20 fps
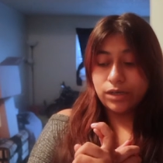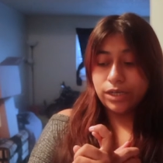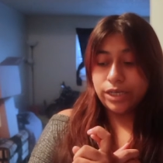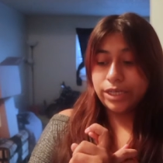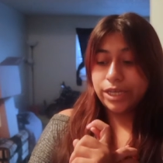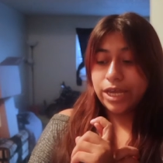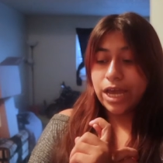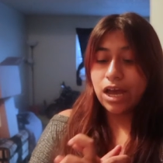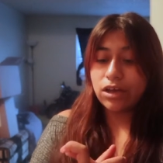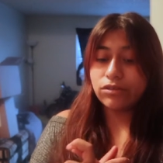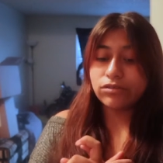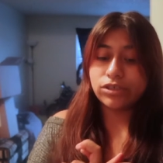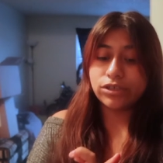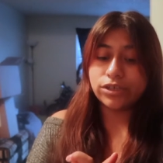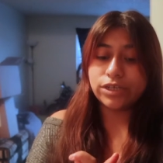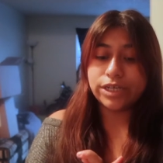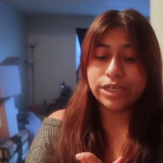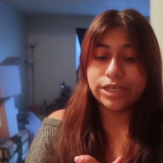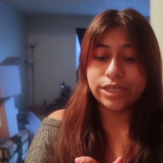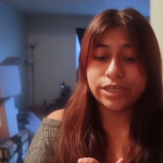
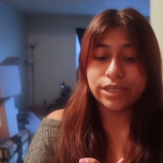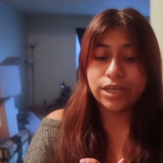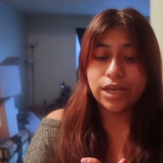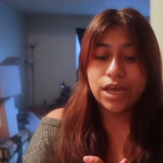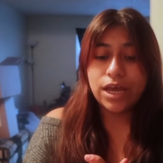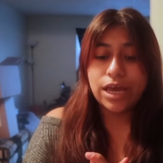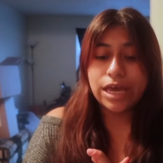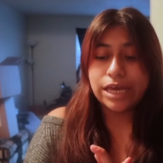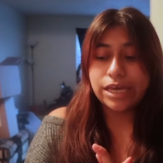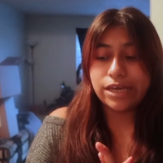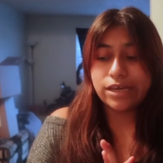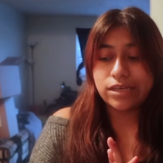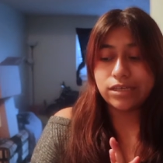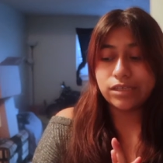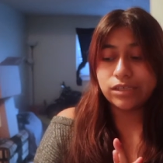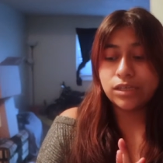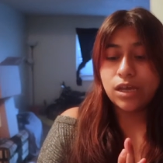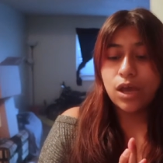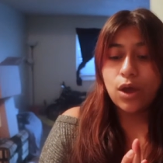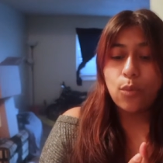encountered in
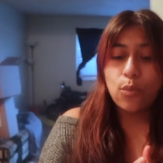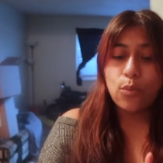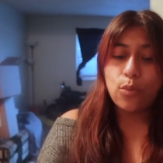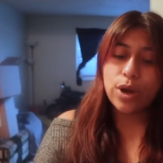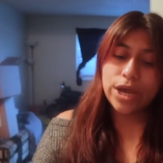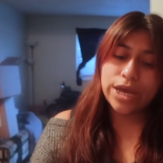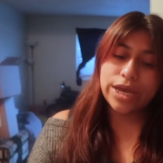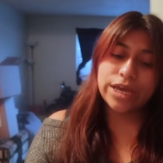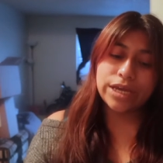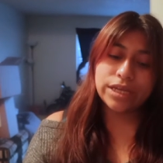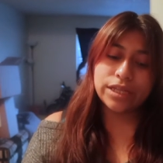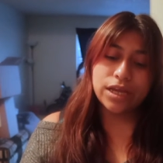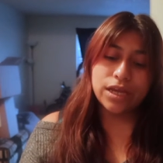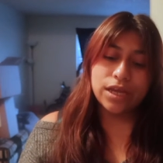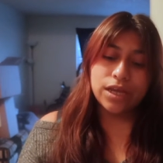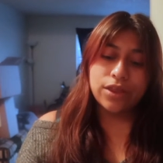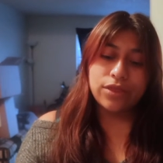is when